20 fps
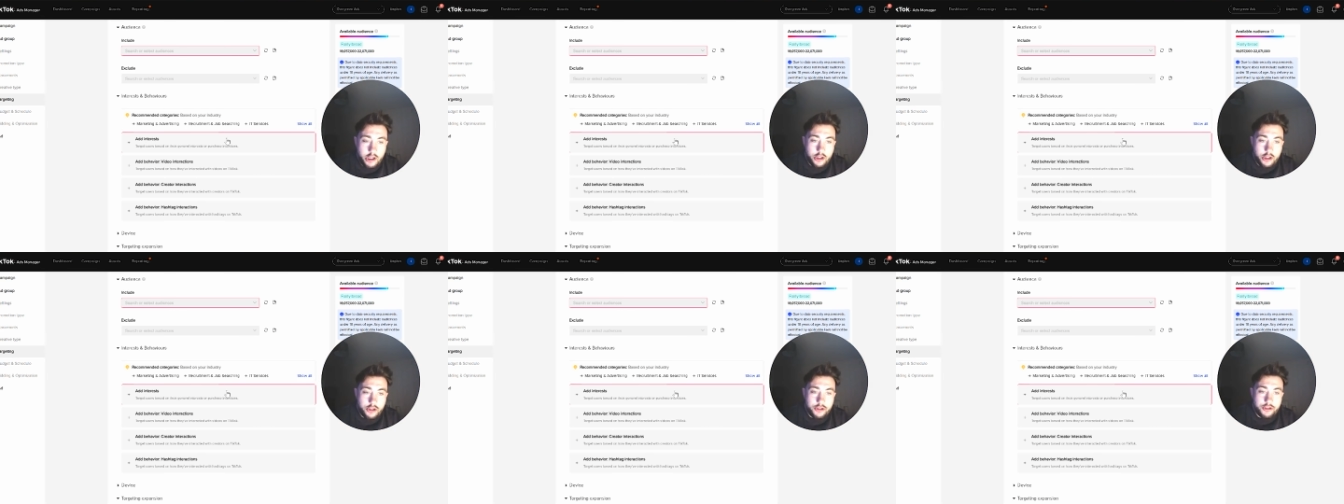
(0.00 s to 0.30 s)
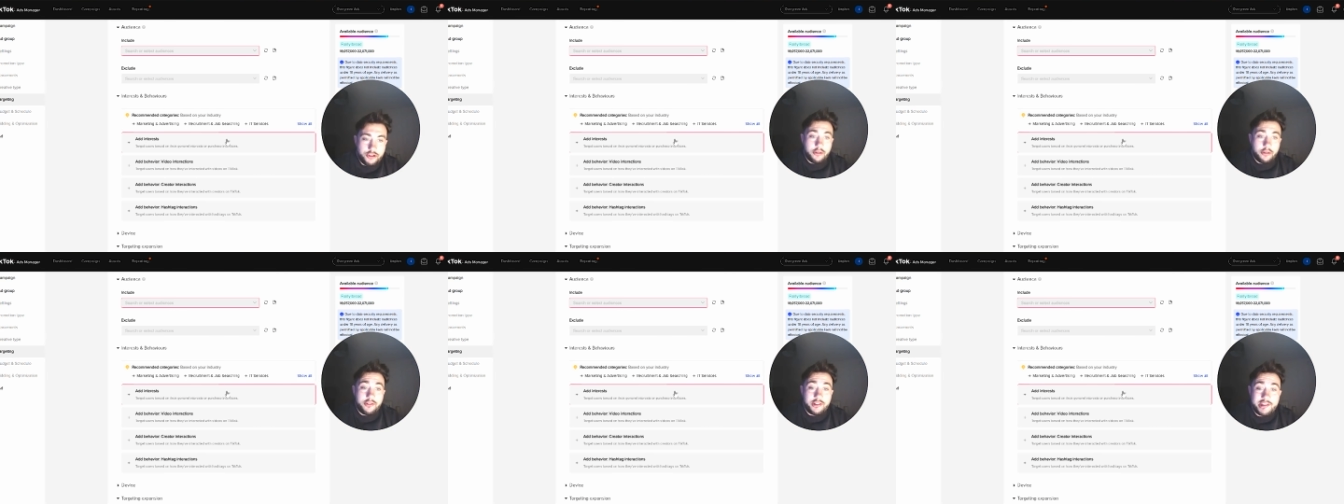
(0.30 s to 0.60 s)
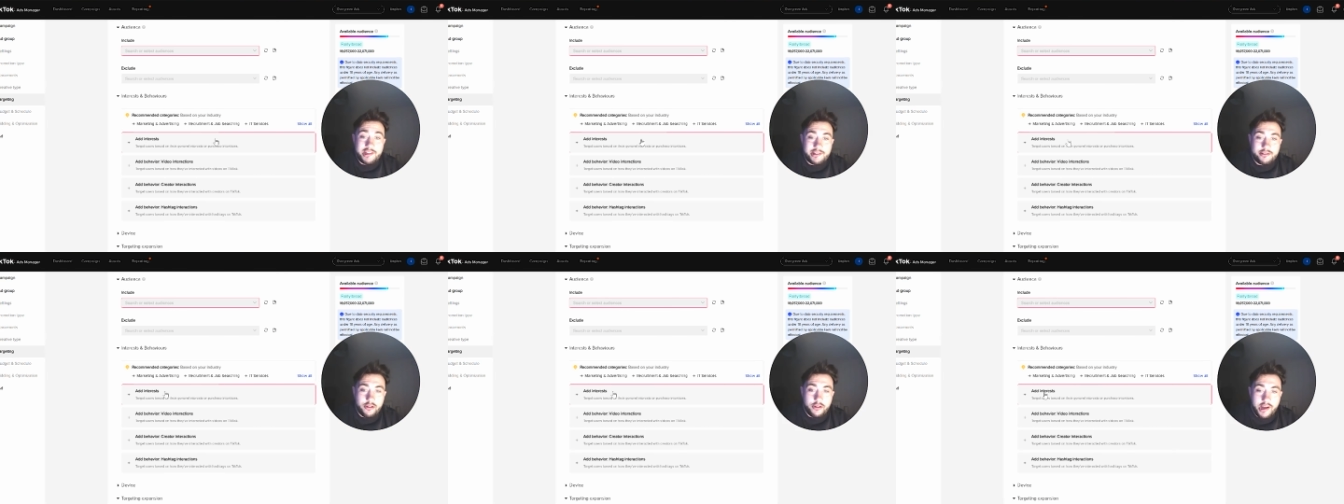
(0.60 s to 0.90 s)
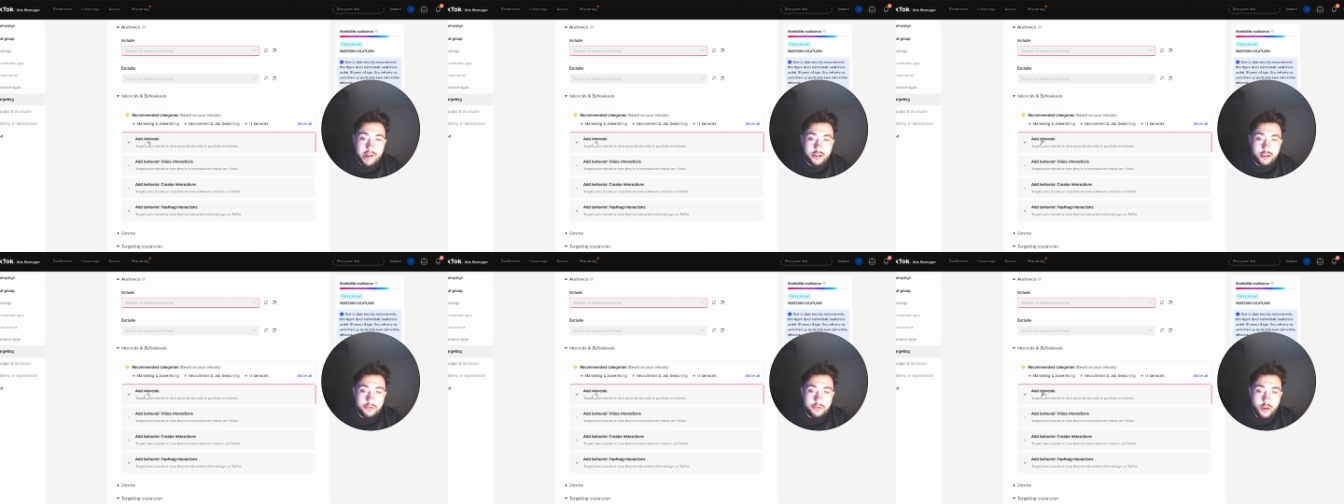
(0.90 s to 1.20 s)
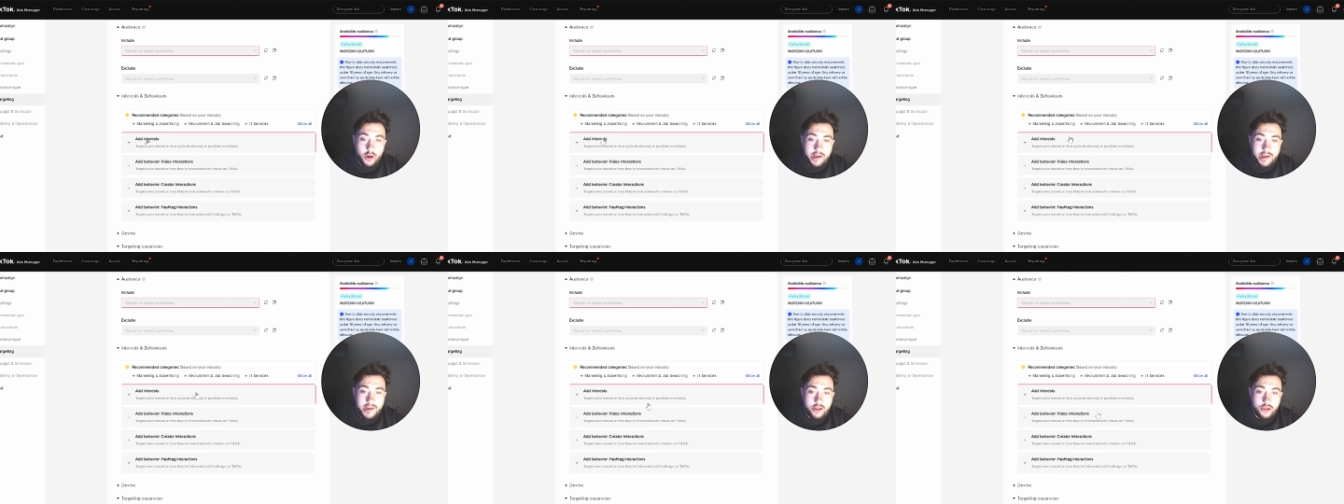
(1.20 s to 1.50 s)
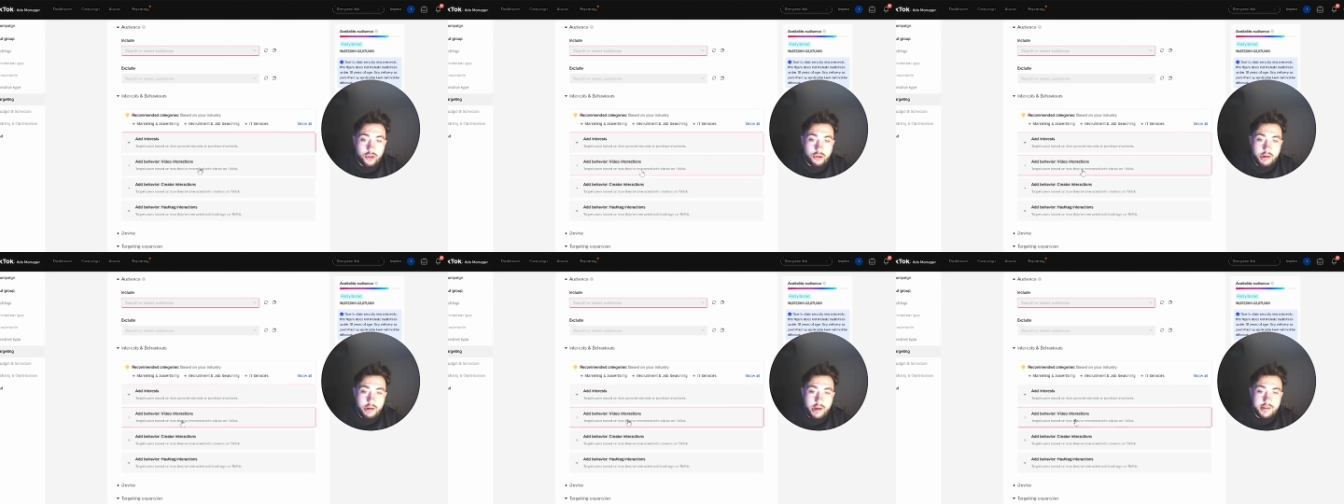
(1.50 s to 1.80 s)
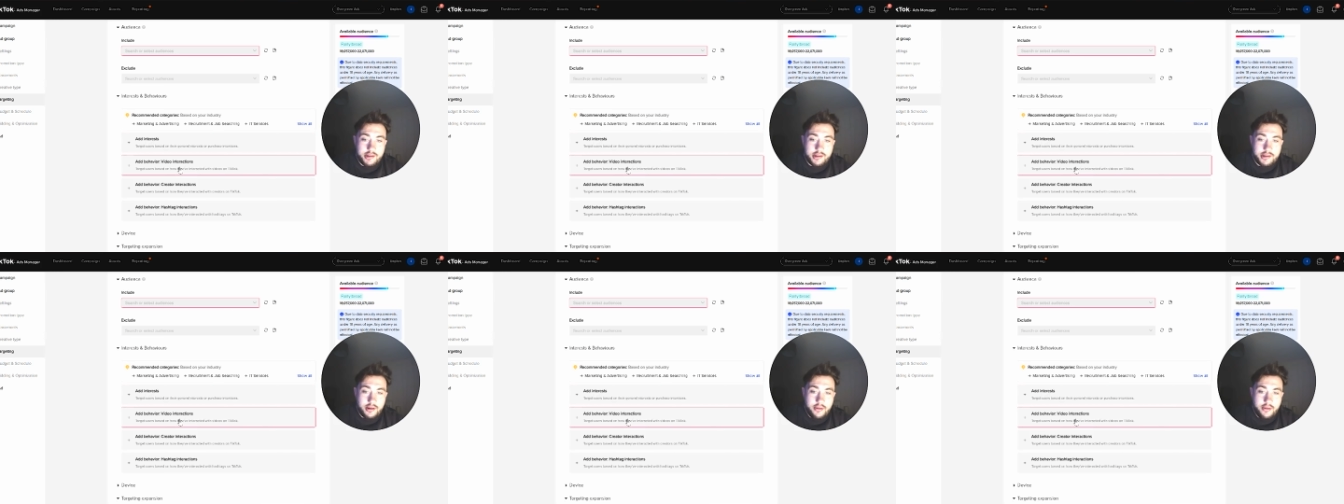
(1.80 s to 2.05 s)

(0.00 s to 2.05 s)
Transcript: So for TikTok ads, you've got interests,